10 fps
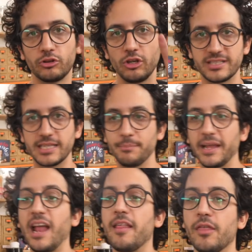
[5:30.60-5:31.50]
dusting
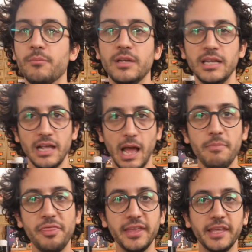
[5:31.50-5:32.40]
mechanism,
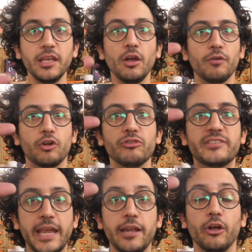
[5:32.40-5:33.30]
I'm thinking of a
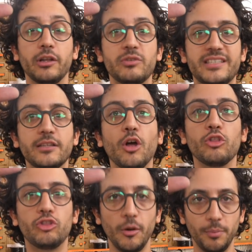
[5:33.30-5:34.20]
container that would sit
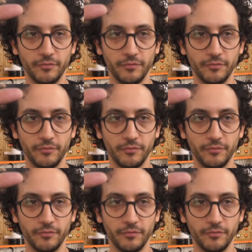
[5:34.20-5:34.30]
on top